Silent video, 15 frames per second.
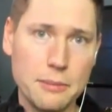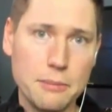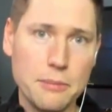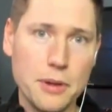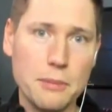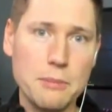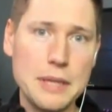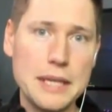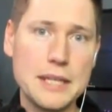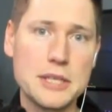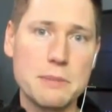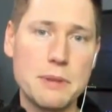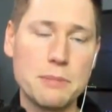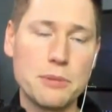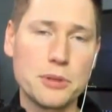are means
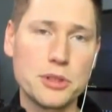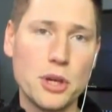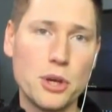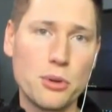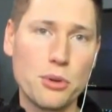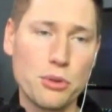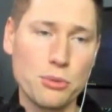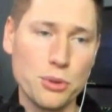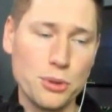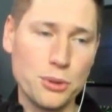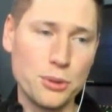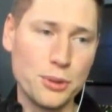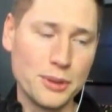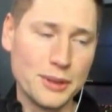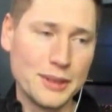that people go
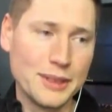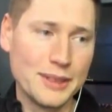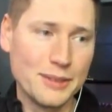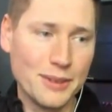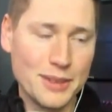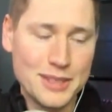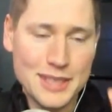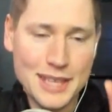through. What's